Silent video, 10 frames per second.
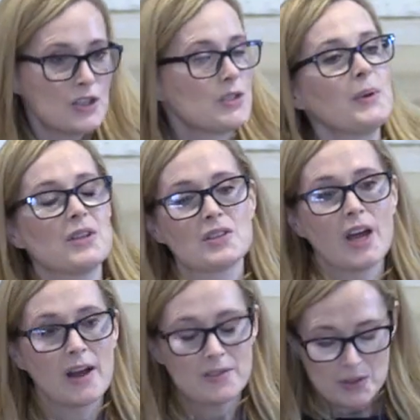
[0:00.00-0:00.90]
just because I
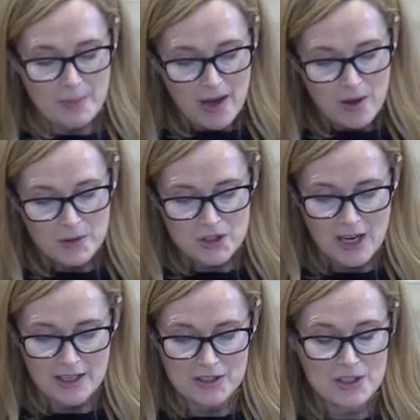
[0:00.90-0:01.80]
have some health
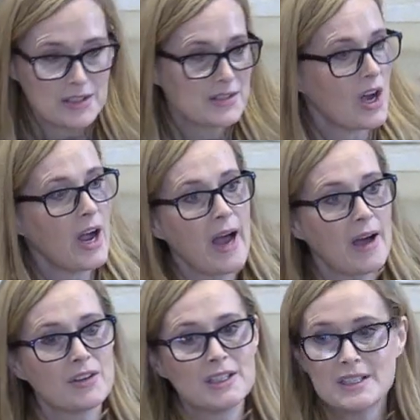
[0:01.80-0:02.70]
challenges, that I
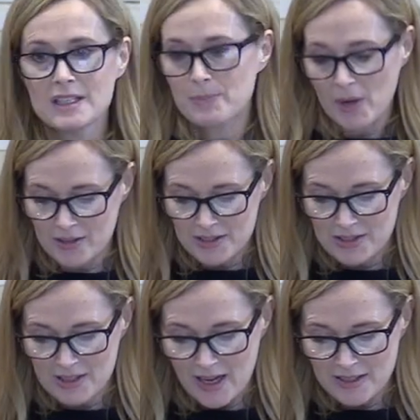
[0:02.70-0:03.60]
have a deep
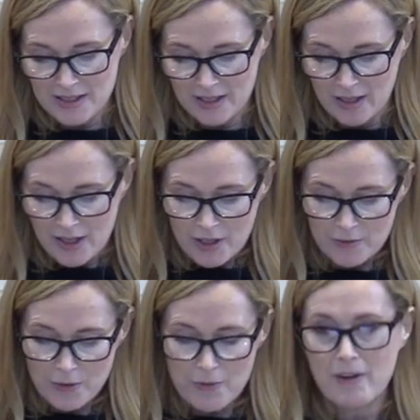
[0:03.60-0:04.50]
understanding
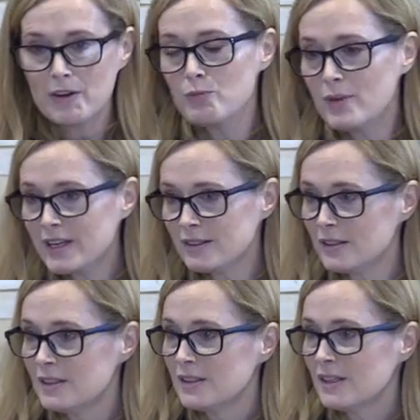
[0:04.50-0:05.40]
of the very real
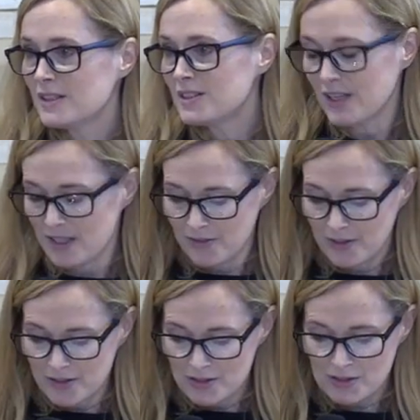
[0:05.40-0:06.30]
and
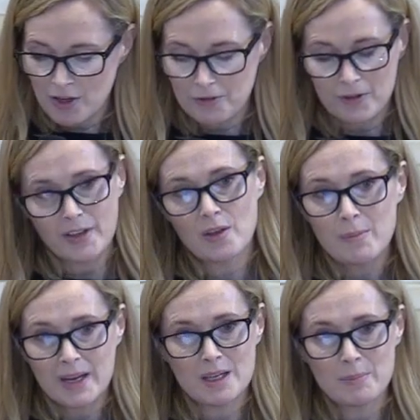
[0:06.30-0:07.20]
significant suffering that
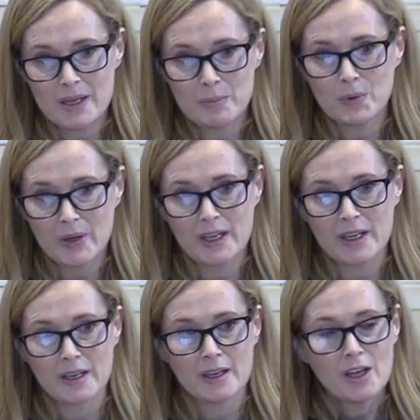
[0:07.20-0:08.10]
many people
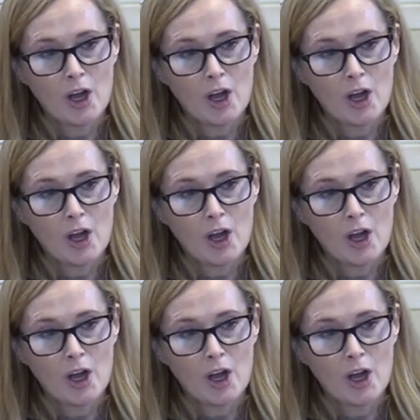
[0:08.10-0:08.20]
here